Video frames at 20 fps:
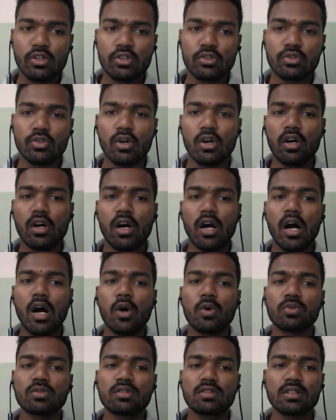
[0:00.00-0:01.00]
So
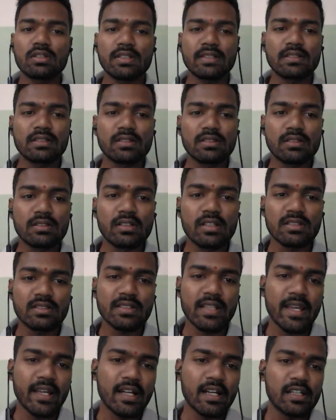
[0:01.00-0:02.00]
how does
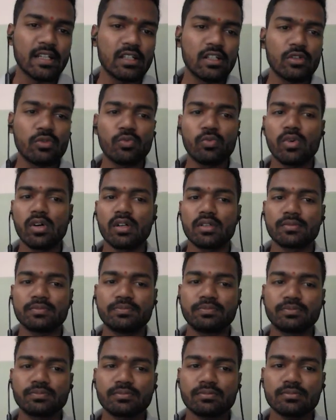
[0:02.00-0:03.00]
scikit-learn work?
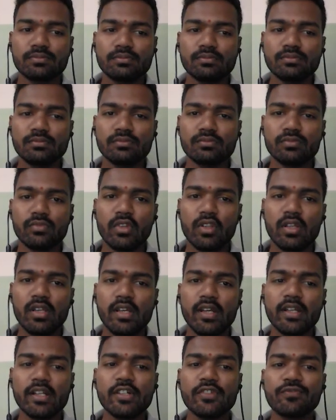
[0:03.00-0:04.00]

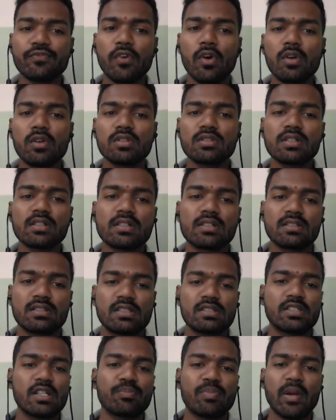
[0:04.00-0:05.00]
Here it follows a
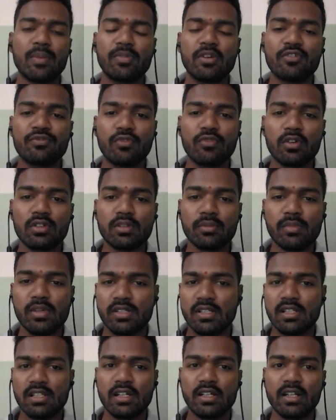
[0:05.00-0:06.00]
consistent pipeline for the
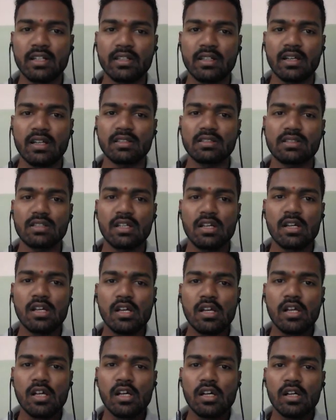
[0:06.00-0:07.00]
machine learning task.
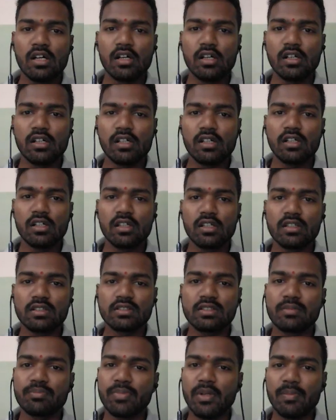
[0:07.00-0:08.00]

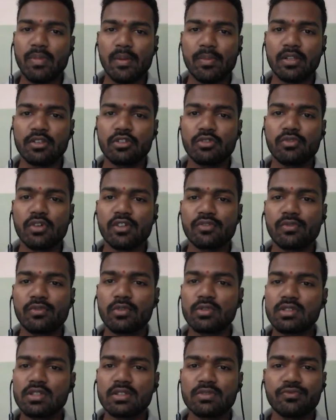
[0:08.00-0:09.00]
Simple pipeline. The
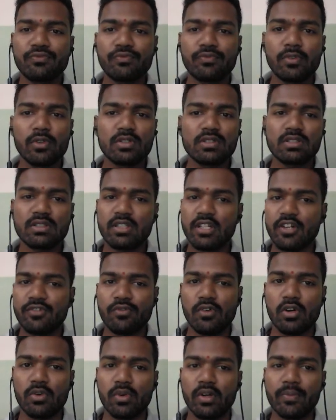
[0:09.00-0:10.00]
workflow is
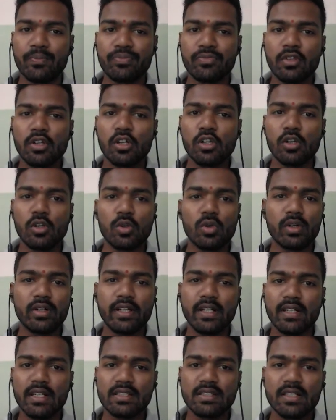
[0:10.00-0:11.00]
straightforward. Load
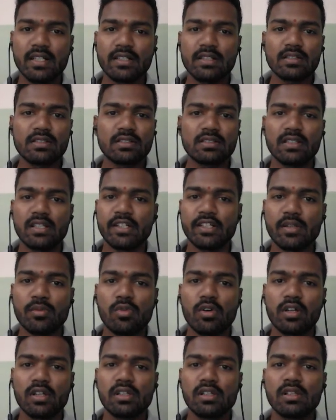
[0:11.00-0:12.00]
dataset, select a
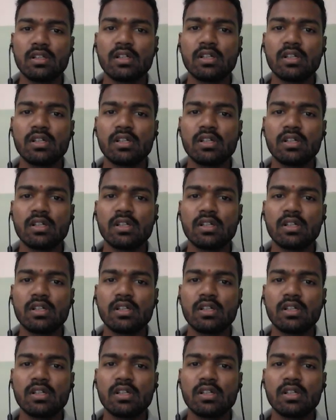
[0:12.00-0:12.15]
model,